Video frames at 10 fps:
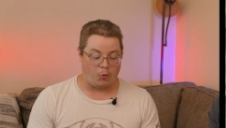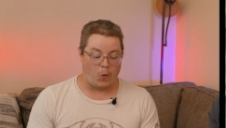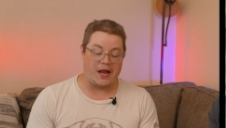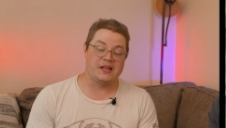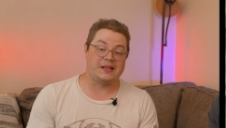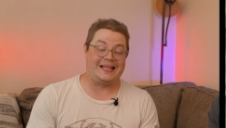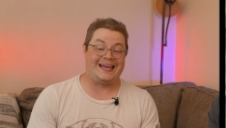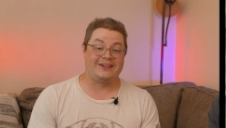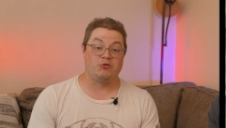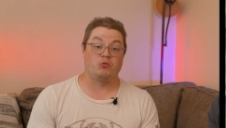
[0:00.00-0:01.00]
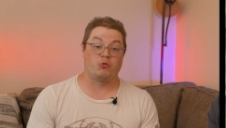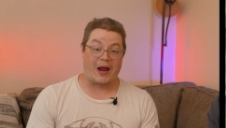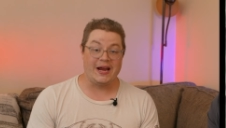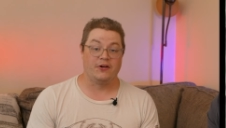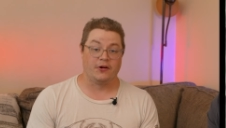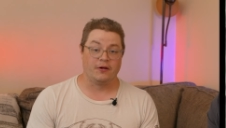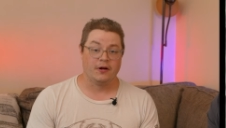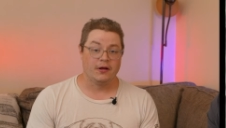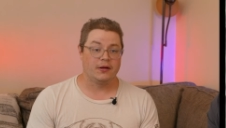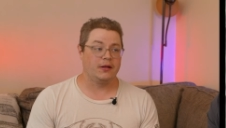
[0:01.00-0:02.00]
Wasteland Raider.
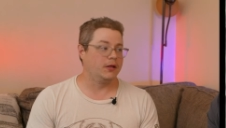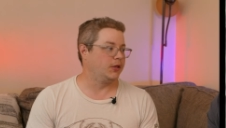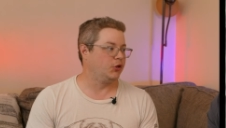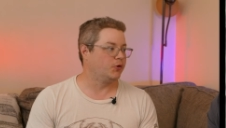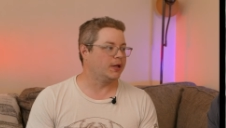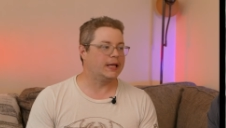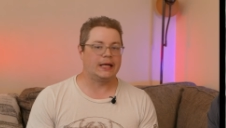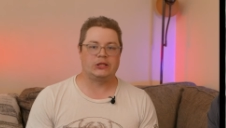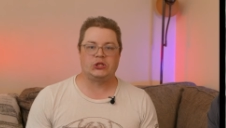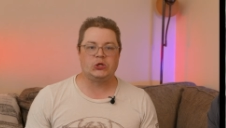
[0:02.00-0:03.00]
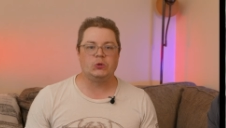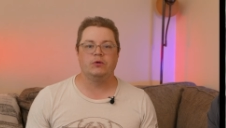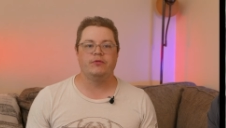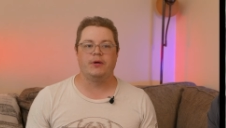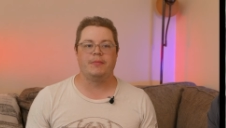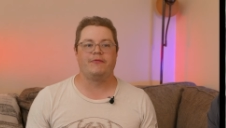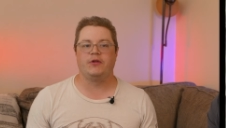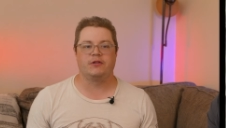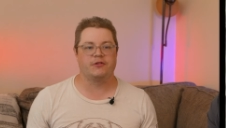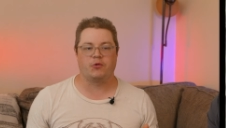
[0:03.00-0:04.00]
You can get 2 of them if
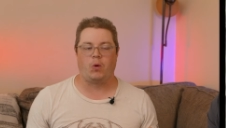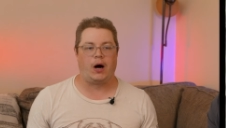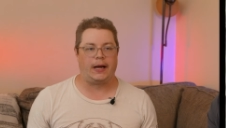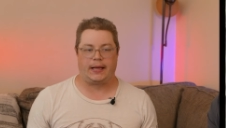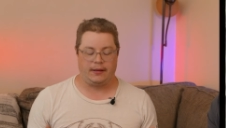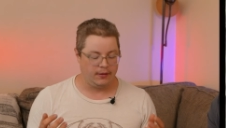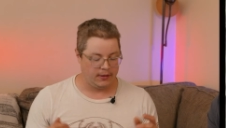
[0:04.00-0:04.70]
you squat it.